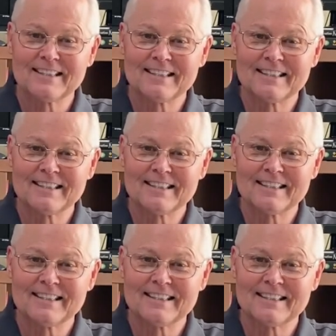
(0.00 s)

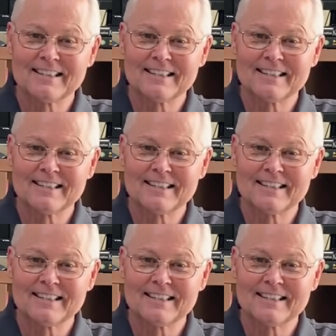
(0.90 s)

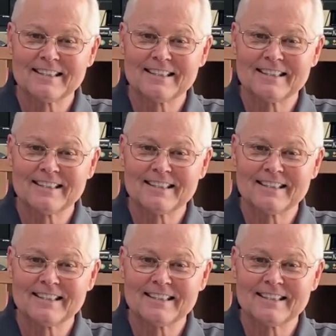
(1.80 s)

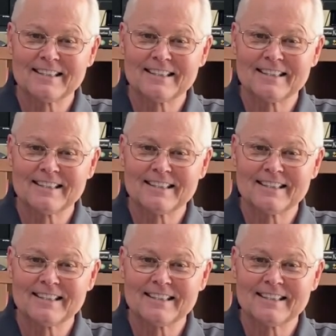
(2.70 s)
(silence)